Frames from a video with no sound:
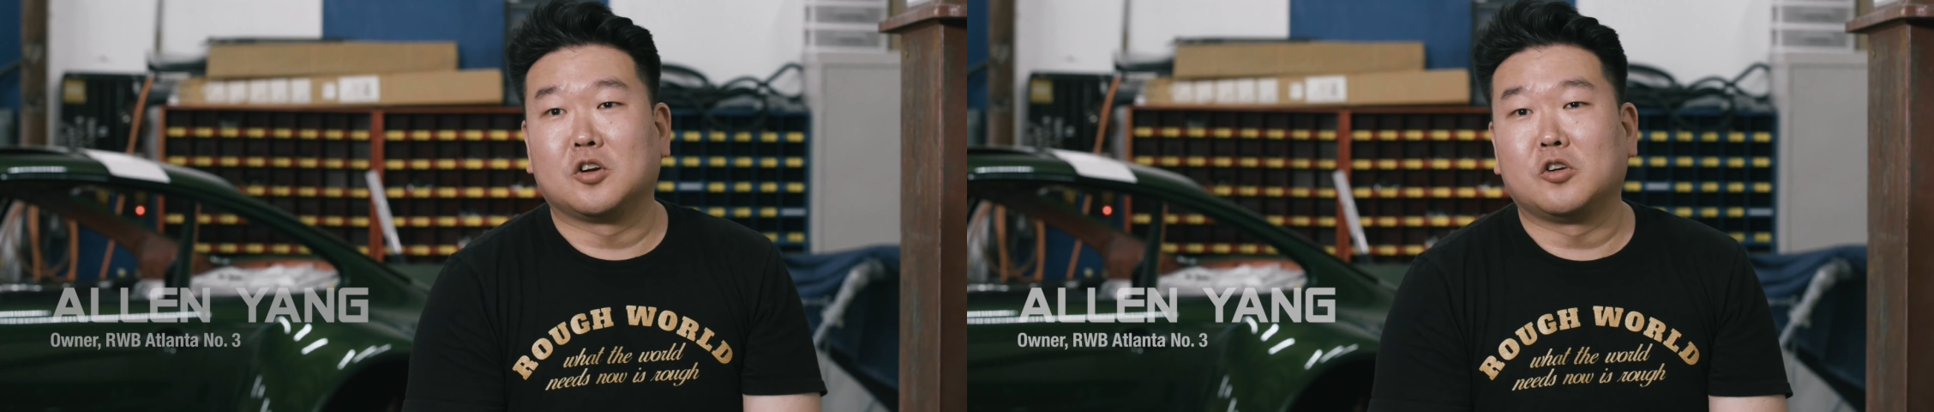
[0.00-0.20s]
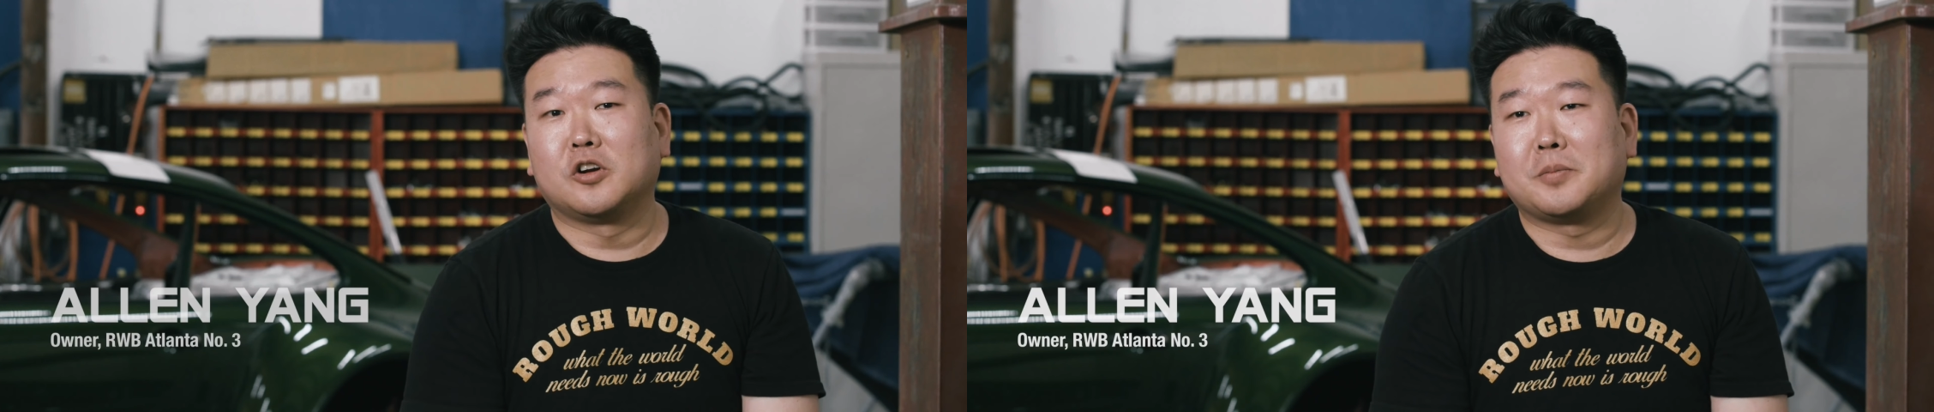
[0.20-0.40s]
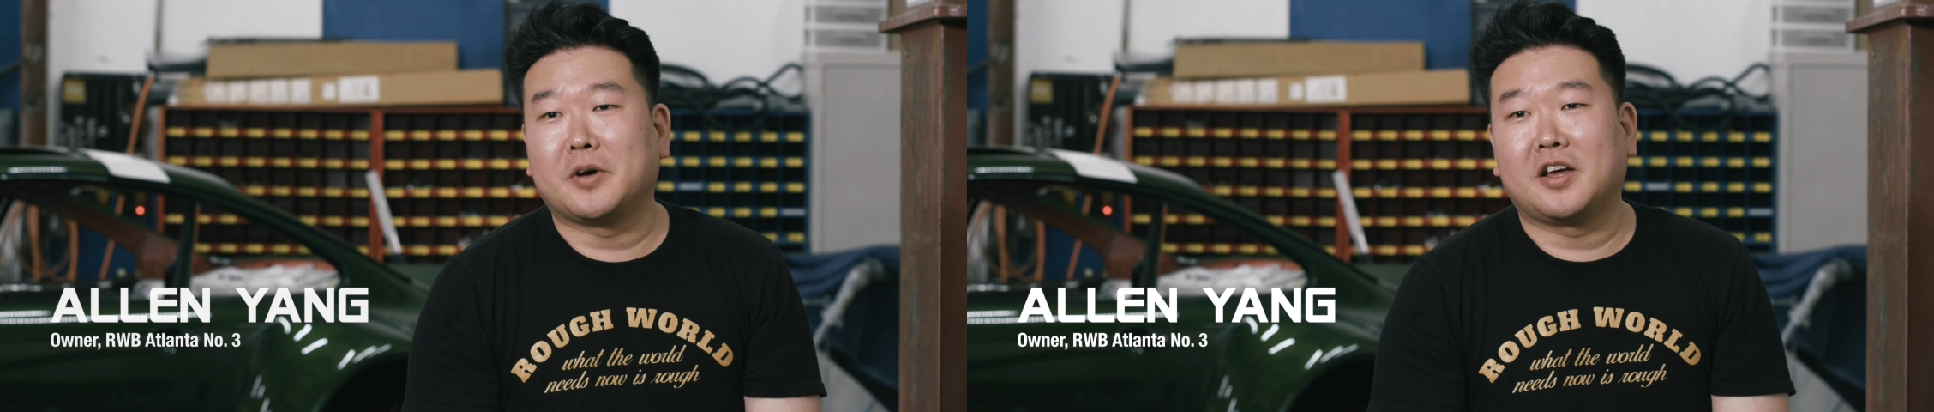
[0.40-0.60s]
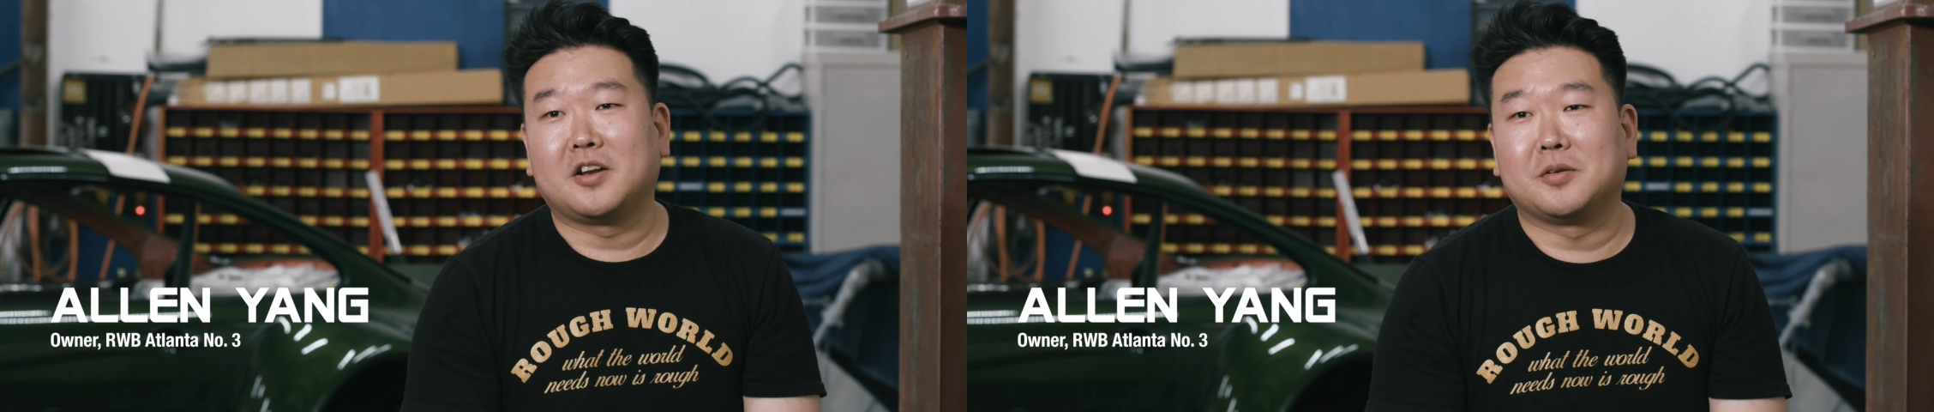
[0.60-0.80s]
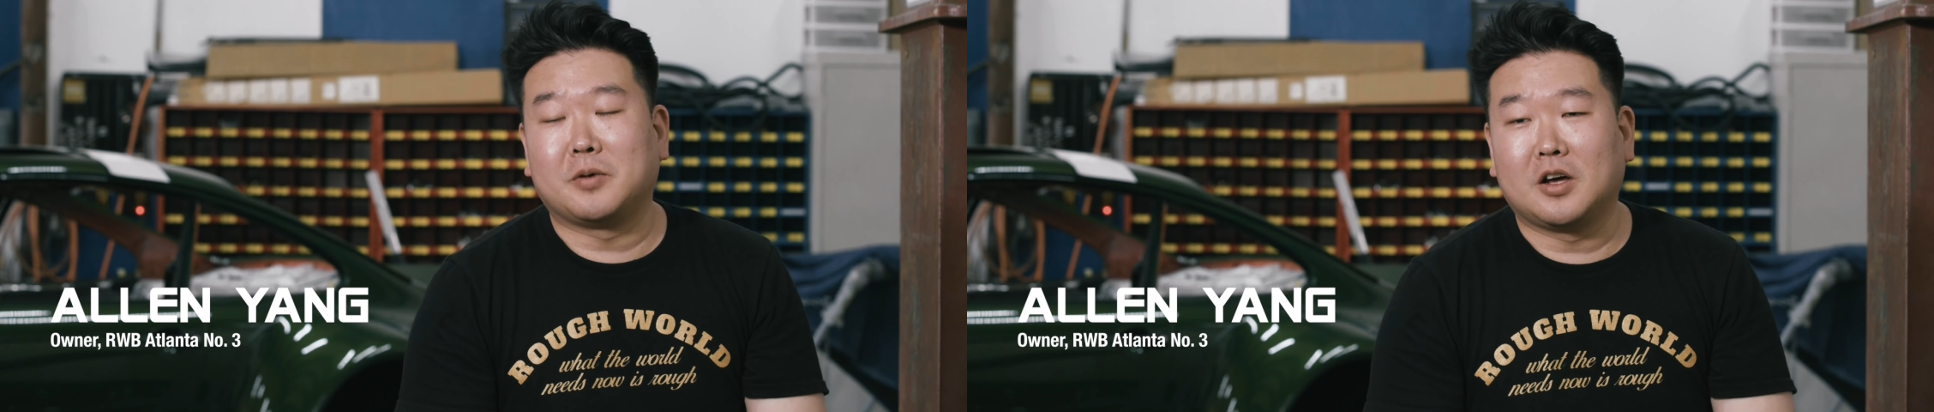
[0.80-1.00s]
Growing up, I
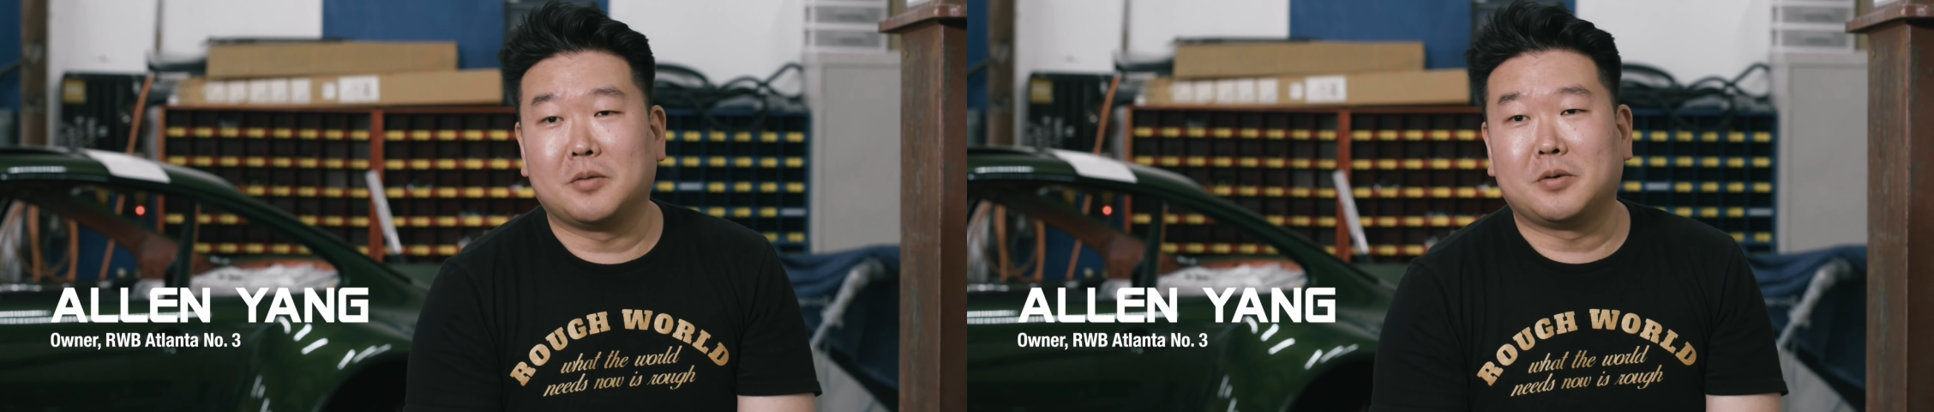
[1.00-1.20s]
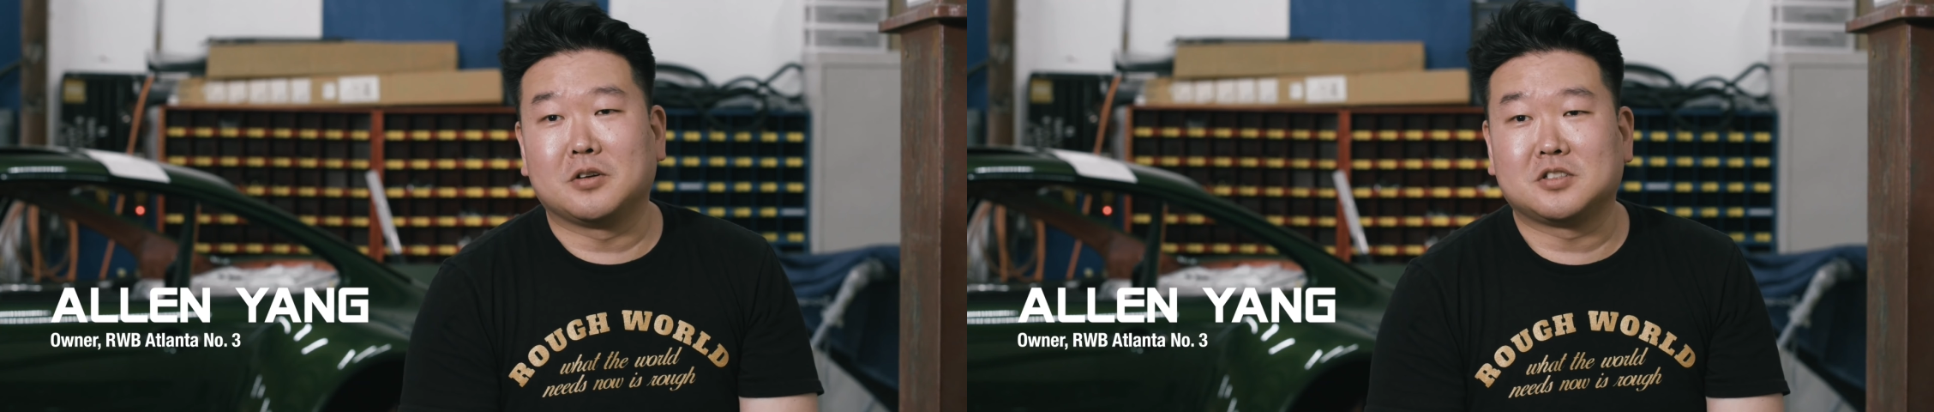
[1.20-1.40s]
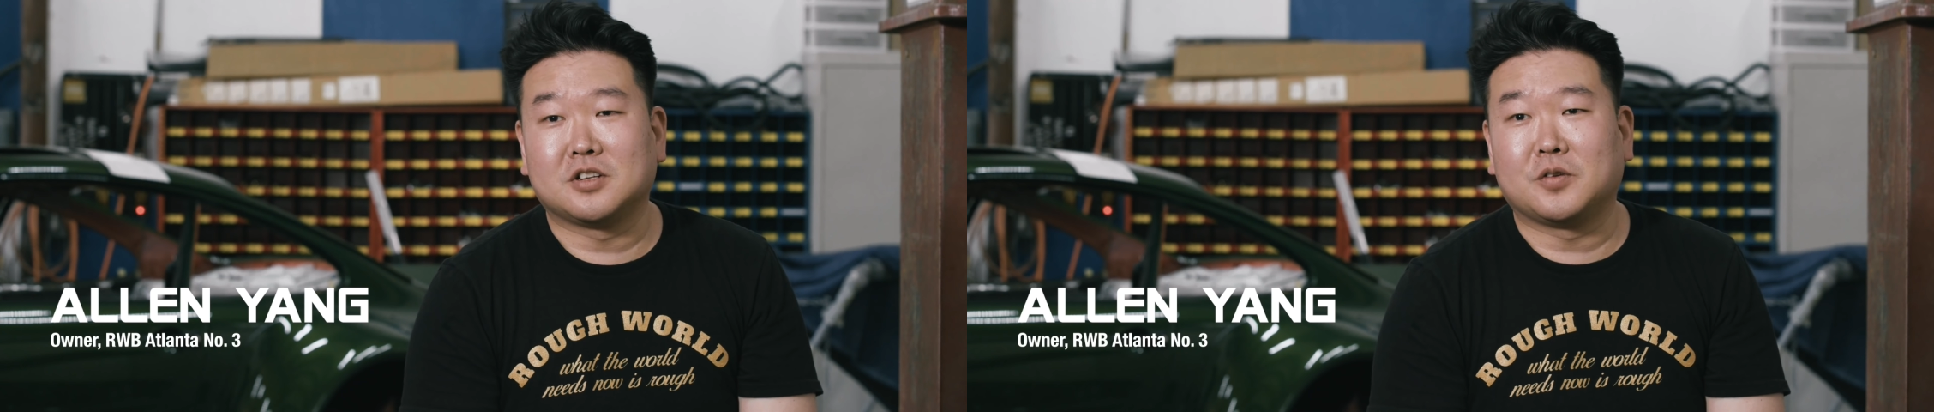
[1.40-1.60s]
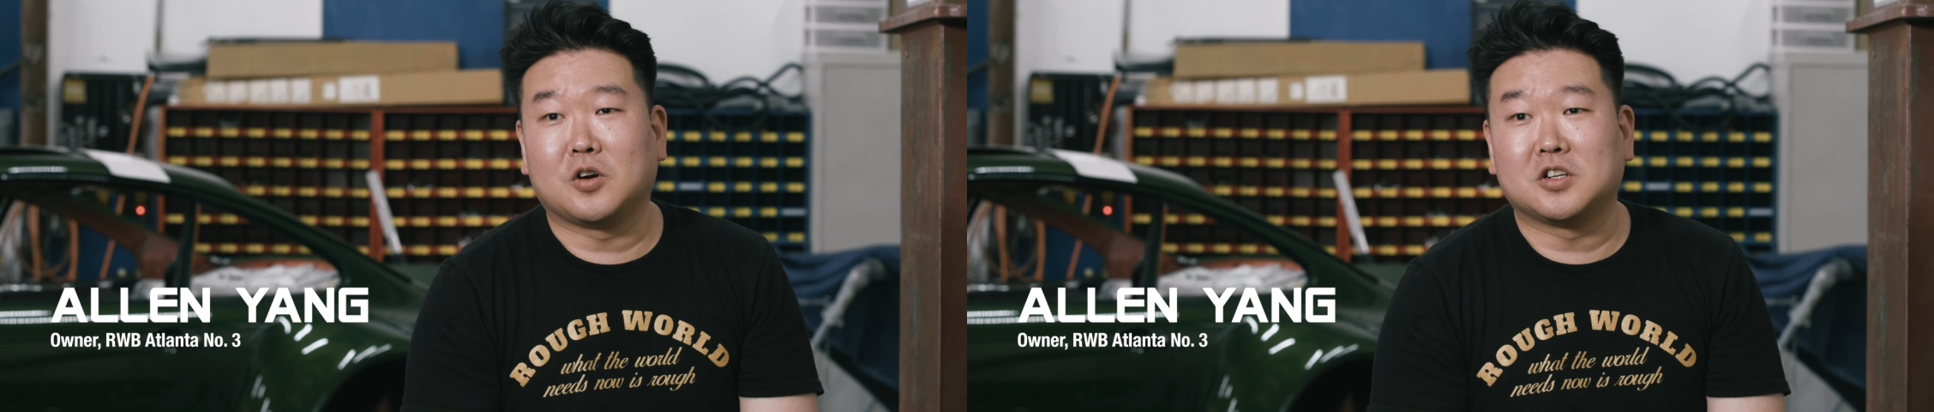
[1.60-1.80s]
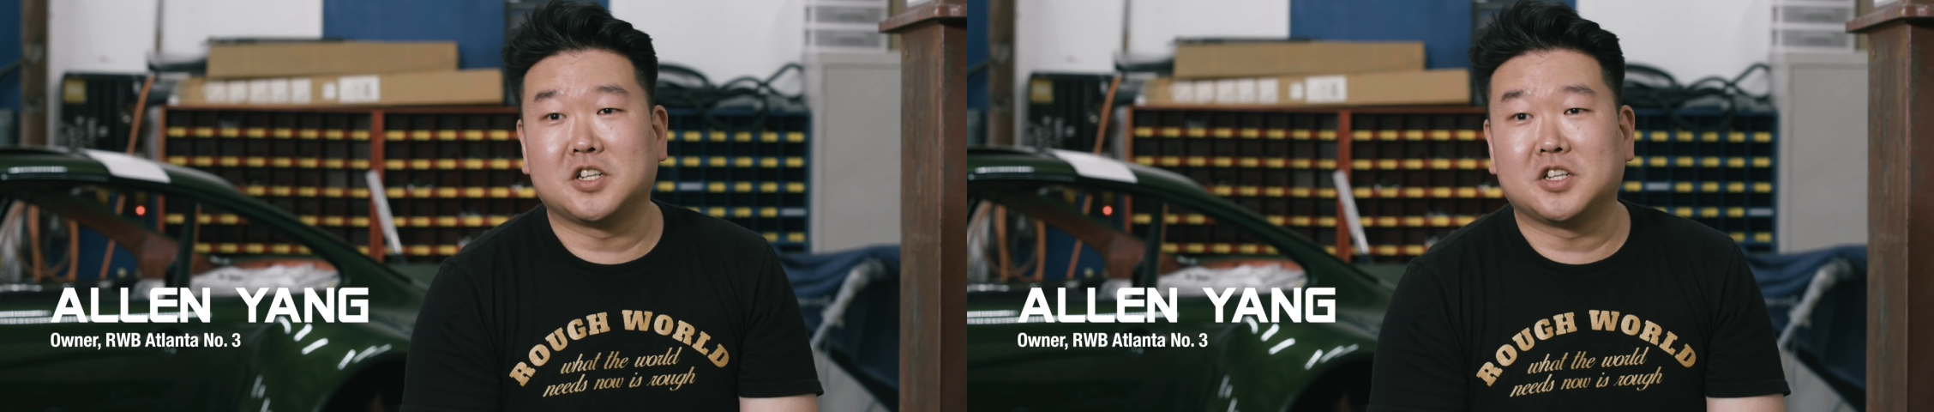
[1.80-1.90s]
had a, a poster of R